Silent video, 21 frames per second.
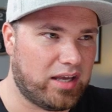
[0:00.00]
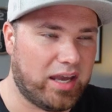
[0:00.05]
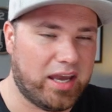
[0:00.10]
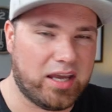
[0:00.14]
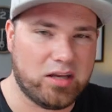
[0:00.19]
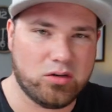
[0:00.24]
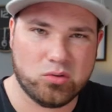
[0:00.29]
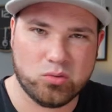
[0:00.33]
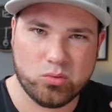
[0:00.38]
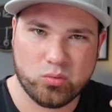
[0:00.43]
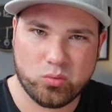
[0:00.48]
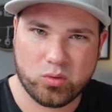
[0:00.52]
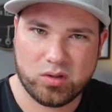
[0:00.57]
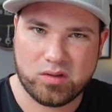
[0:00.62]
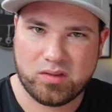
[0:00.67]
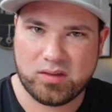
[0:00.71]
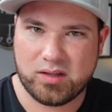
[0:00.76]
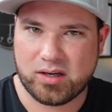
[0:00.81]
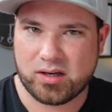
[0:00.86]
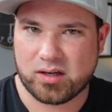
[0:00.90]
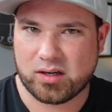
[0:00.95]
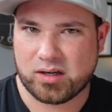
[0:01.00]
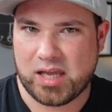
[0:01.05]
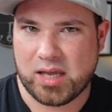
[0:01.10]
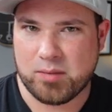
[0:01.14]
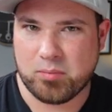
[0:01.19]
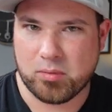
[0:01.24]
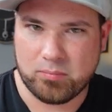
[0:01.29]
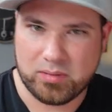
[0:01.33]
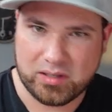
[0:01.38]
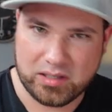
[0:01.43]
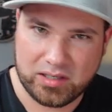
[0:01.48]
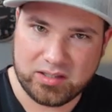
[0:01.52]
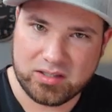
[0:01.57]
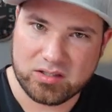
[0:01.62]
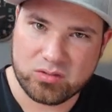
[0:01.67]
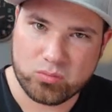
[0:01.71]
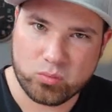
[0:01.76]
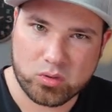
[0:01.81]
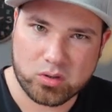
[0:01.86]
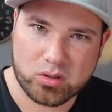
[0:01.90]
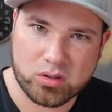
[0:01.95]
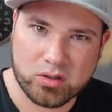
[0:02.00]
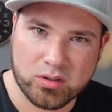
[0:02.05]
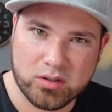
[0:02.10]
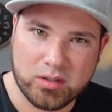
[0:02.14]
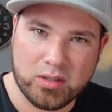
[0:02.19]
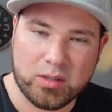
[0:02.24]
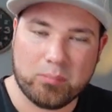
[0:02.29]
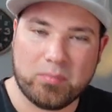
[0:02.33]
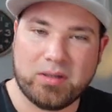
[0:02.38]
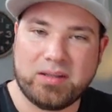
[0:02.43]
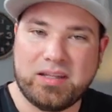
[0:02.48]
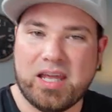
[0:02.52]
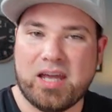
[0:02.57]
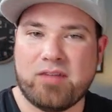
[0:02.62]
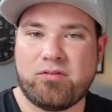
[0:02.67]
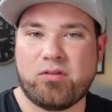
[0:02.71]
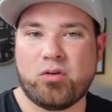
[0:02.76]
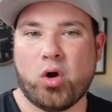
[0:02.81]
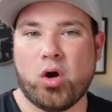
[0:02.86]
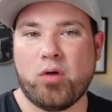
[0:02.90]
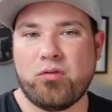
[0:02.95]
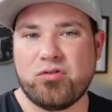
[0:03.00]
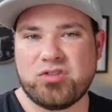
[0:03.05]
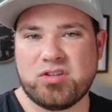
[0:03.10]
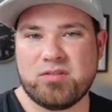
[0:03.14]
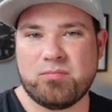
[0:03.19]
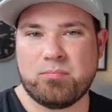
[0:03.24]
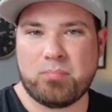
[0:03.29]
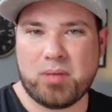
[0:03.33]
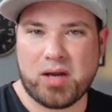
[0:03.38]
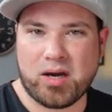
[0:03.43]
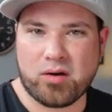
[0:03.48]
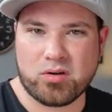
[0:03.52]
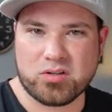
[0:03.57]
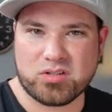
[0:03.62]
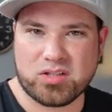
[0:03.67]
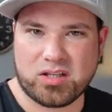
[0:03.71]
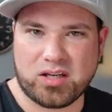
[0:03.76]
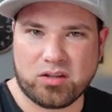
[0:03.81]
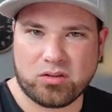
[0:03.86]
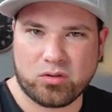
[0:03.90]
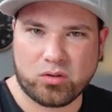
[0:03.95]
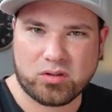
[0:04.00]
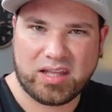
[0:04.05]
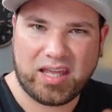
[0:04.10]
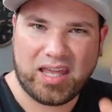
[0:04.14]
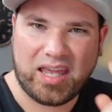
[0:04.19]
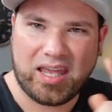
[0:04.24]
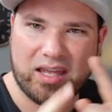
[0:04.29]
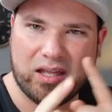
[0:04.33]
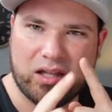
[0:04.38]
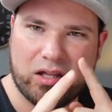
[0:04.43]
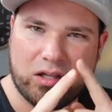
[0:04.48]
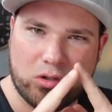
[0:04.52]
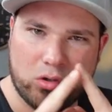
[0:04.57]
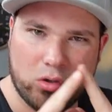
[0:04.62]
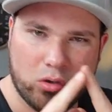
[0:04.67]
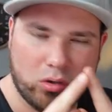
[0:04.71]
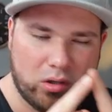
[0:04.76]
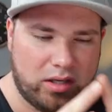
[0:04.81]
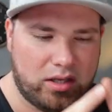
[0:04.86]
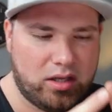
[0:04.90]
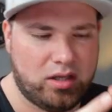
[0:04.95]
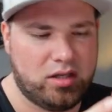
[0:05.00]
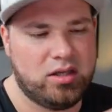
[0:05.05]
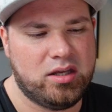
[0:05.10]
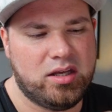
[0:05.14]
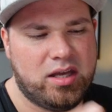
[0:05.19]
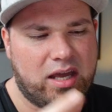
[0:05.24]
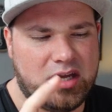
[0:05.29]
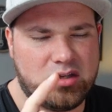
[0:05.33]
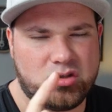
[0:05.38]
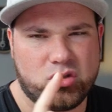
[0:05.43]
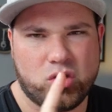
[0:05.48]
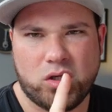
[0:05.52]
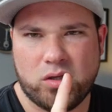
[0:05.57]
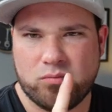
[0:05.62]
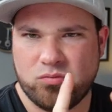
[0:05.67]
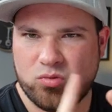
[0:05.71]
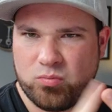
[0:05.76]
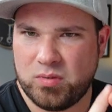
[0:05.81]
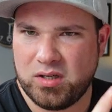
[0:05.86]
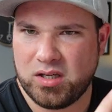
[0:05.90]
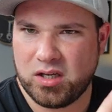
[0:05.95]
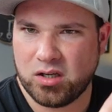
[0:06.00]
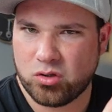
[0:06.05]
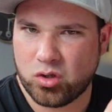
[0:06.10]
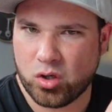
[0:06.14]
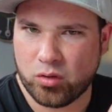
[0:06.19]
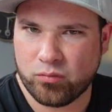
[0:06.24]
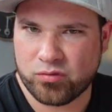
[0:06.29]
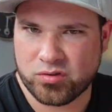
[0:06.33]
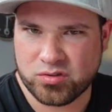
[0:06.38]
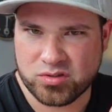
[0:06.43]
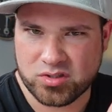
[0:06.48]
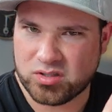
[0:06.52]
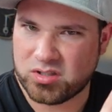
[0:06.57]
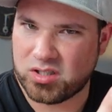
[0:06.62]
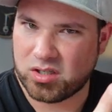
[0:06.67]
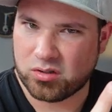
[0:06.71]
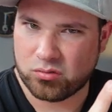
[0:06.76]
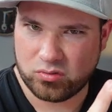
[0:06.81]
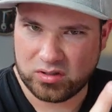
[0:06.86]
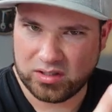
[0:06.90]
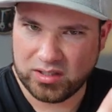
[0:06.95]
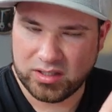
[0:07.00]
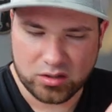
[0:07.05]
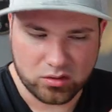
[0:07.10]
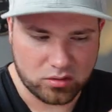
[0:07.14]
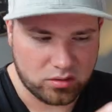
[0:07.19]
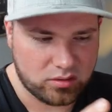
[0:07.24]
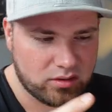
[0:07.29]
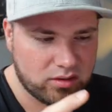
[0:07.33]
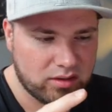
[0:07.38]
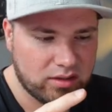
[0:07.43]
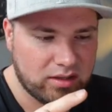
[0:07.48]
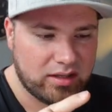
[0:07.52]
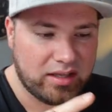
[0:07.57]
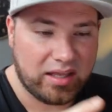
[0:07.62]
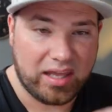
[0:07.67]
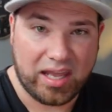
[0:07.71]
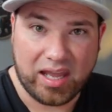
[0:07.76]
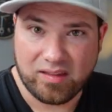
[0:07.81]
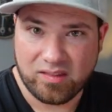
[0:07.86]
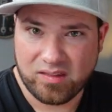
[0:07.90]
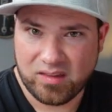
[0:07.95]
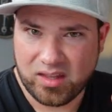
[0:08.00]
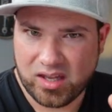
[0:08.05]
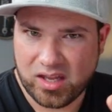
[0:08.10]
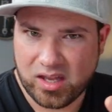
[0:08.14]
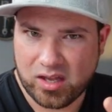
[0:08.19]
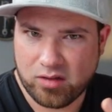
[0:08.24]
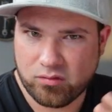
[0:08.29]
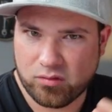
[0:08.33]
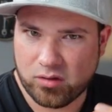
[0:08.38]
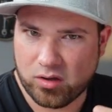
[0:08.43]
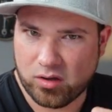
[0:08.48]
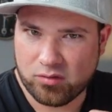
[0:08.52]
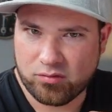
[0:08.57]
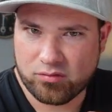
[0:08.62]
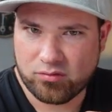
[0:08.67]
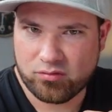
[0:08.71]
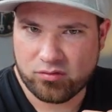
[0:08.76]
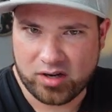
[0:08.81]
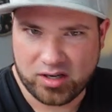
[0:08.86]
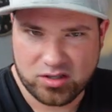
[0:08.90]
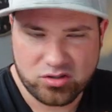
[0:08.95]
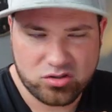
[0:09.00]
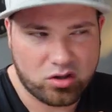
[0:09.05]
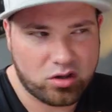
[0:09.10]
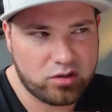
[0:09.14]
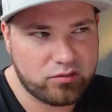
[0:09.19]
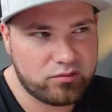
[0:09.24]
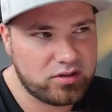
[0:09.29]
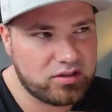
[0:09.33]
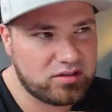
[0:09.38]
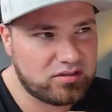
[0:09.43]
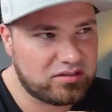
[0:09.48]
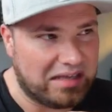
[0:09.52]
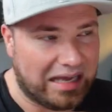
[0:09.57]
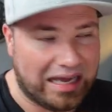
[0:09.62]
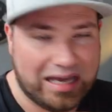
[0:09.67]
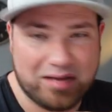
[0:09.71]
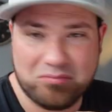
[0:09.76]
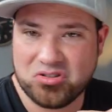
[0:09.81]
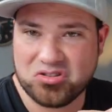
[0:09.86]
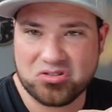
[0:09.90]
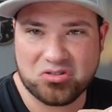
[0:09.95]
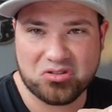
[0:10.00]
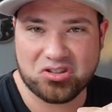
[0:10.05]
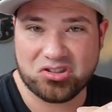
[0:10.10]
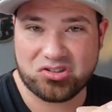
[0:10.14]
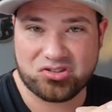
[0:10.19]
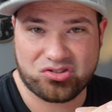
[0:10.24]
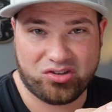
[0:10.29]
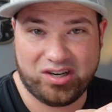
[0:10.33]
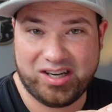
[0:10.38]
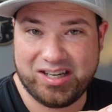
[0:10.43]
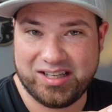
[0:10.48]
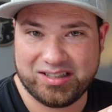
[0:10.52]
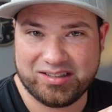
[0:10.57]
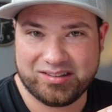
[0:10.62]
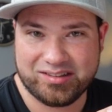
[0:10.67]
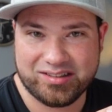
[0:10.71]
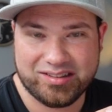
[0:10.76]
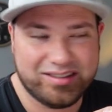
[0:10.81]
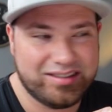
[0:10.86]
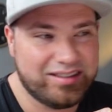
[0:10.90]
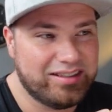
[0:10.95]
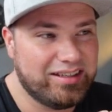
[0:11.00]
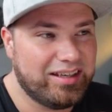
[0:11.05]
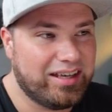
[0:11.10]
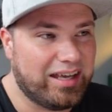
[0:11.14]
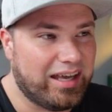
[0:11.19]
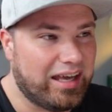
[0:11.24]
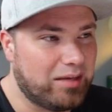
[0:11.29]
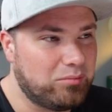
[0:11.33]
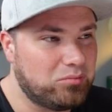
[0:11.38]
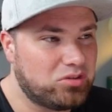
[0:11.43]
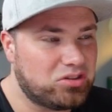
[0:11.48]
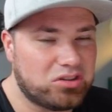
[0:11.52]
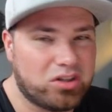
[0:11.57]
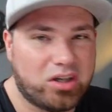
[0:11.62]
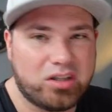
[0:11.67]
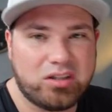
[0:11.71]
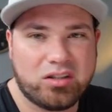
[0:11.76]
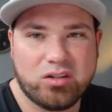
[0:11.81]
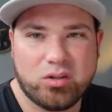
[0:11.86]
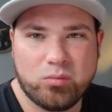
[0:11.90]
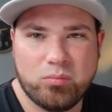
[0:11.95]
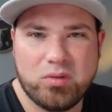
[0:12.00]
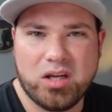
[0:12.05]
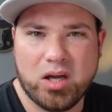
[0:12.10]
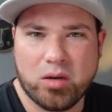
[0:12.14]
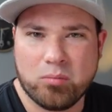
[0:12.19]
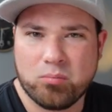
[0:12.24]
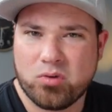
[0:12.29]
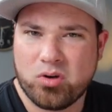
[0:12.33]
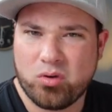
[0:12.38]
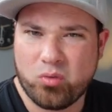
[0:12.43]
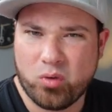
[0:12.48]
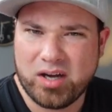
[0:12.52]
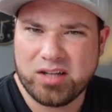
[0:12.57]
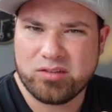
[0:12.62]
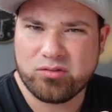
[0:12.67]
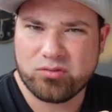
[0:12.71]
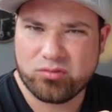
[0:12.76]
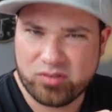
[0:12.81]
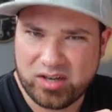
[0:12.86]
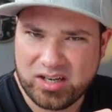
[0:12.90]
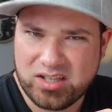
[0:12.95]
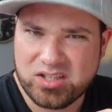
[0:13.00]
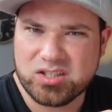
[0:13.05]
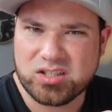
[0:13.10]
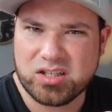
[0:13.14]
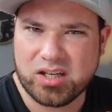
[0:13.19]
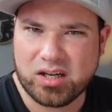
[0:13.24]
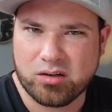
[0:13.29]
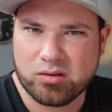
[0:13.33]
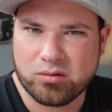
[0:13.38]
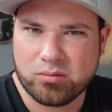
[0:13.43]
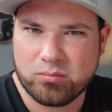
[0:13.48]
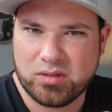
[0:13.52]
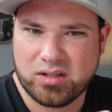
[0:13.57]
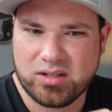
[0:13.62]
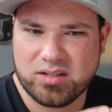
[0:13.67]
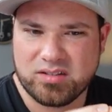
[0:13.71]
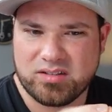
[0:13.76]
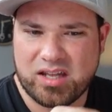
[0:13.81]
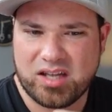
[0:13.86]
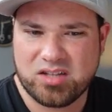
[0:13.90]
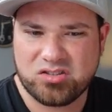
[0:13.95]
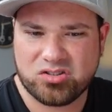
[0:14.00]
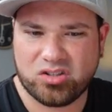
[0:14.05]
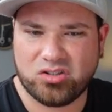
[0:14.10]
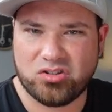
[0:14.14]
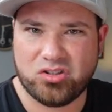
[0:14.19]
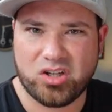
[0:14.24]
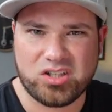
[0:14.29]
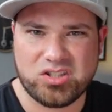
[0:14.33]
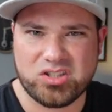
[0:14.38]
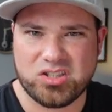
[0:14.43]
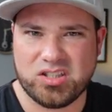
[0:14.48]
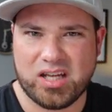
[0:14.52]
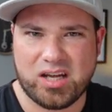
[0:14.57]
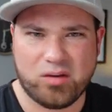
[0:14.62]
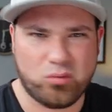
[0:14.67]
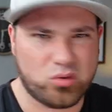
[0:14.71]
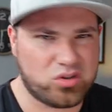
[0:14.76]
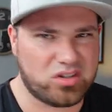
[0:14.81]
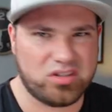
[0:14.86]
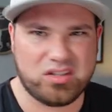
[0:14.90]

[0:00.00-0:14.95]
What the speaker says: I knew what their capabilities were, but they have an office in Paris, and I thought, hey, Algolia, I saw them speak in conferences, they're really good, and they have a French office. I'm just gonna try it. I'm starting to become quite French now, because as a Dutchie, I wasn't